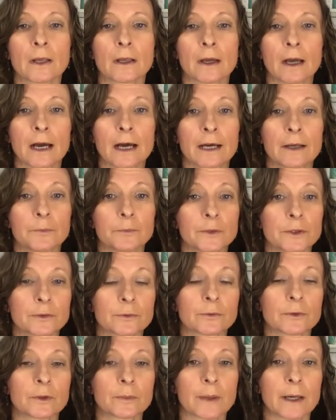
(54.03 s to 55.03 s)
And we
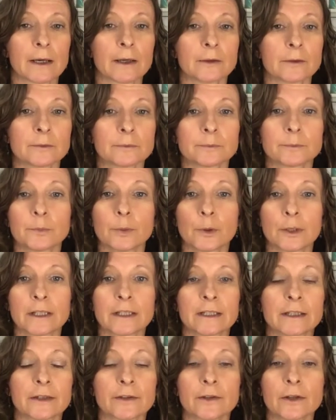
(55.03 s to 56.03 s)
talk about
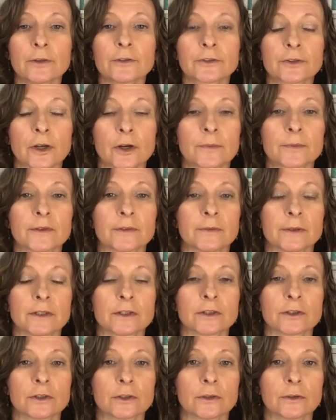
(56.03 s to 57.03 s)
bullying and those types of
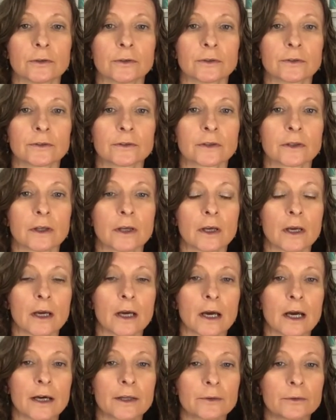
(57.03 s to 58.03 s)
issues.
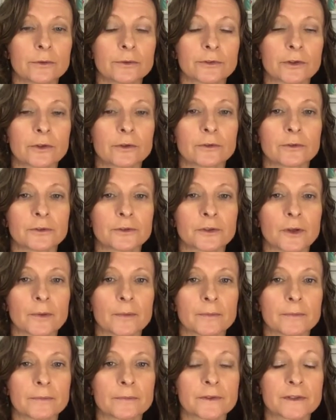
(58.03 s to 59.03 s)
And also
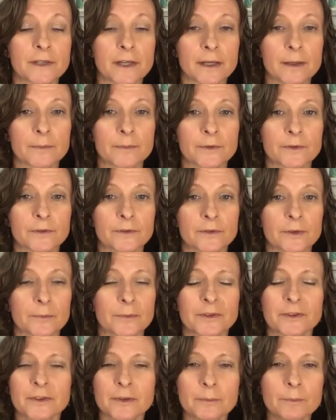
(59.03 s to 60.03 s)
some tips, some
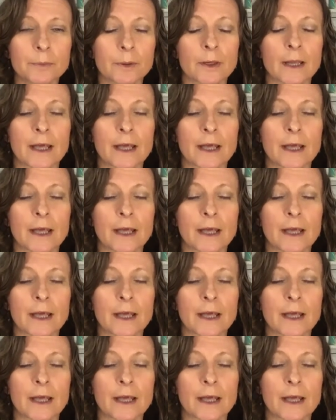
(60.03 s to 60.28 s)
simple